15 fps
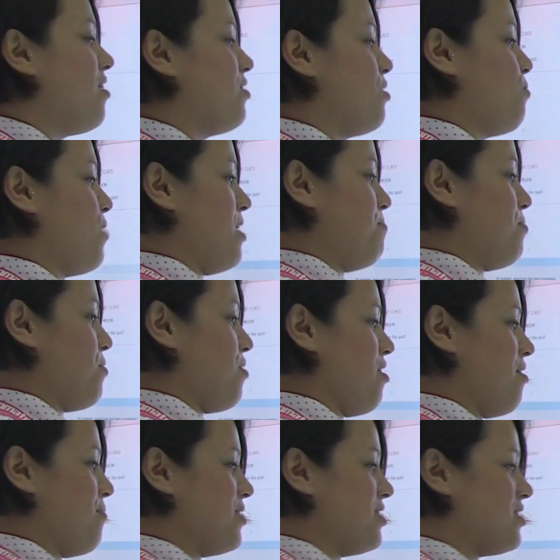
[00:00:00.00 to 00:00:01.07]
on the
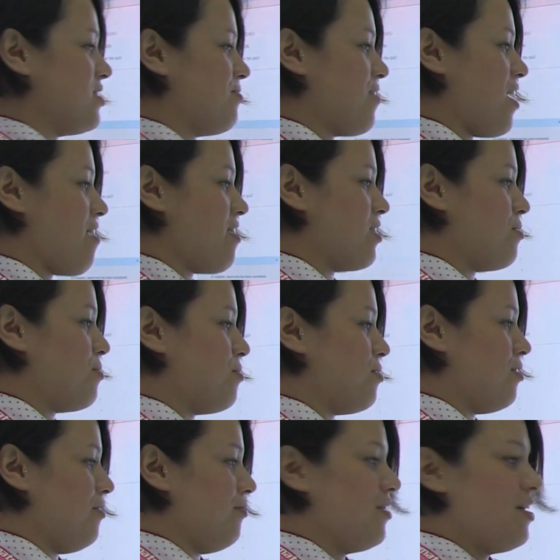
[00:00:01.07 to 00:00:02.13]
whiteboard, which is very
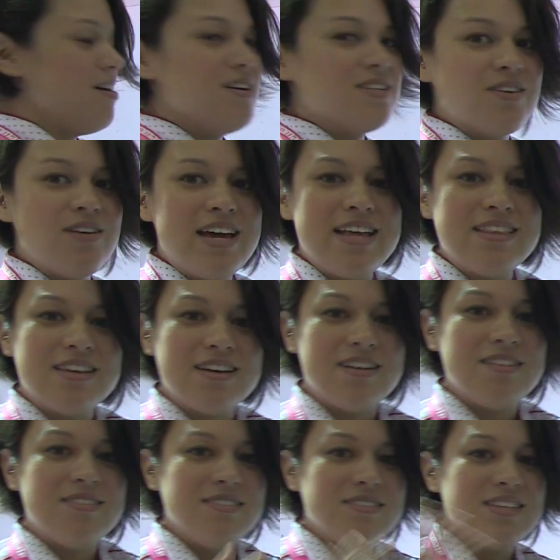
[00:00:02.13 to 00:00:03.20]
cool. So
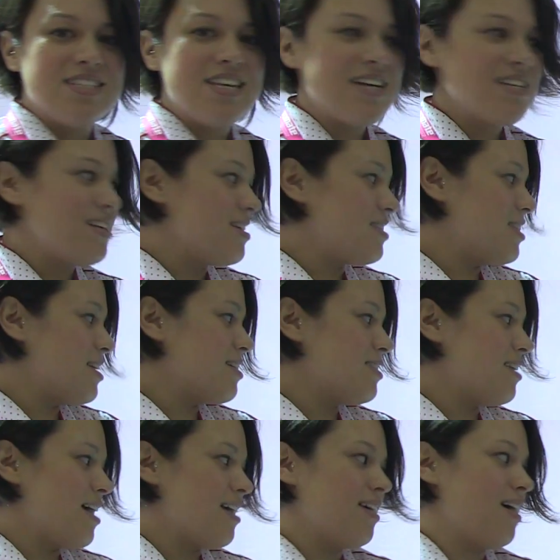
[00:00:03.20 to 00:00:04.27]
the, the test has things
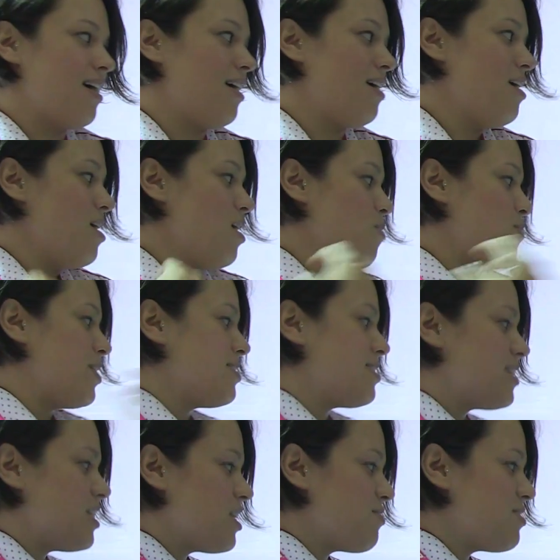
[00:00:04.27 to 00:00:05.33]
like uh, you can
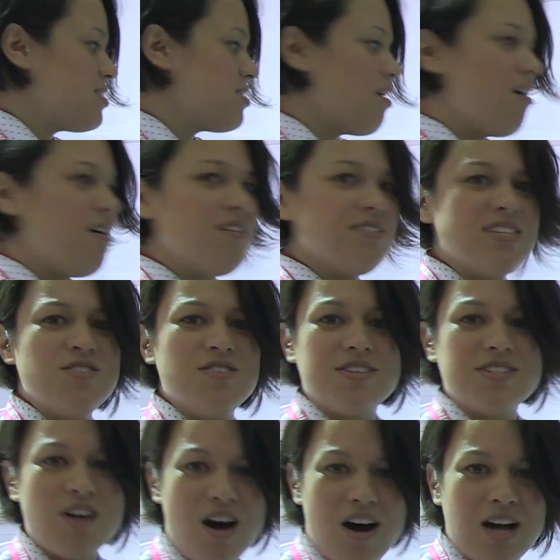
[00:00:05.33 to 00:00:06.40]
see the results, and you can
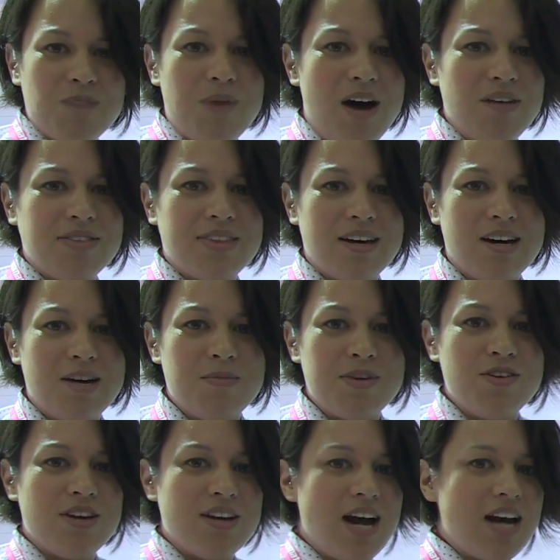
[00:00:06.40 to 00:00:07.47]
talk about them, and
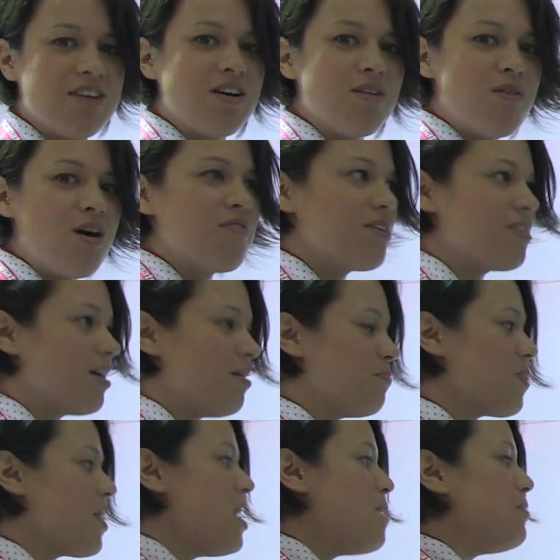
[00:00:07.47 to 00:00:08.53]
you can kind of go over them.
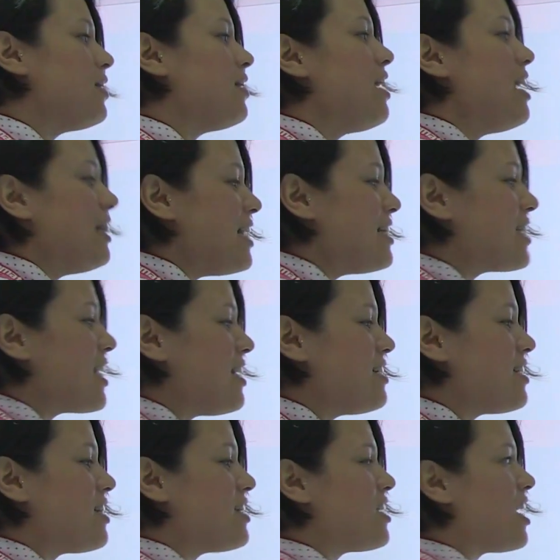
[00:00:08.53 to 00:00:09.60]
But let's get
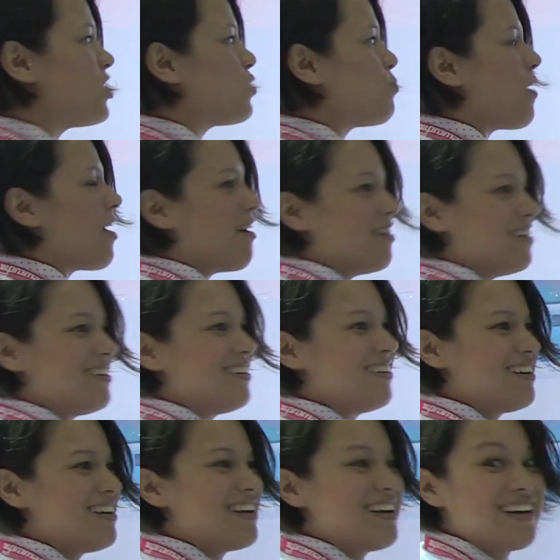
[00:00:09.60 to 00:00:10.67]
into the touch part
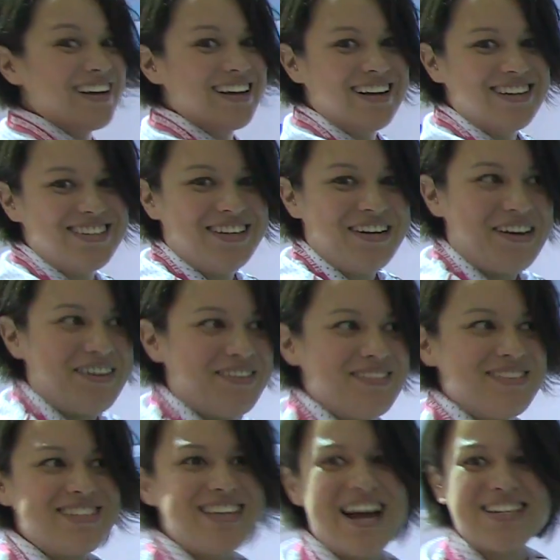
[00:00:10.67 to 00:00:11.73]
because, you know,
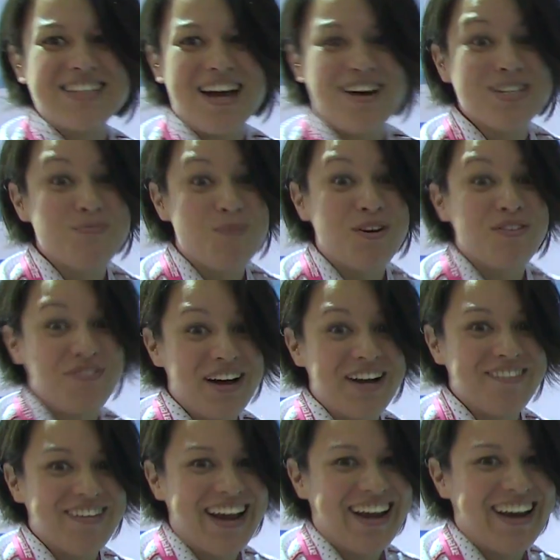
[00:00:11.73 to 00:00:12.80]
tactile is more fun,
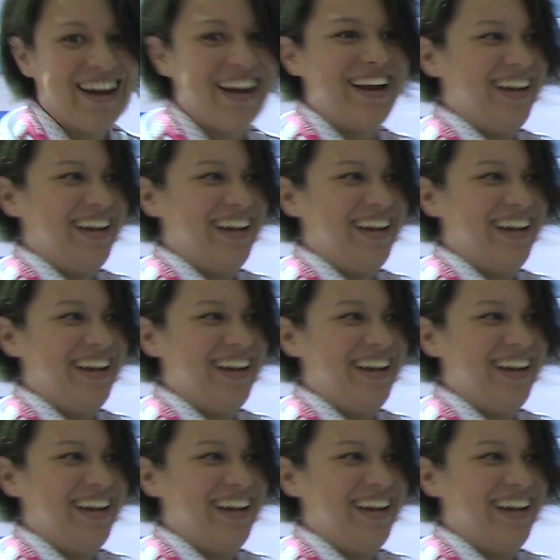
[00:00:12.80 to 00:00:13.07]
right?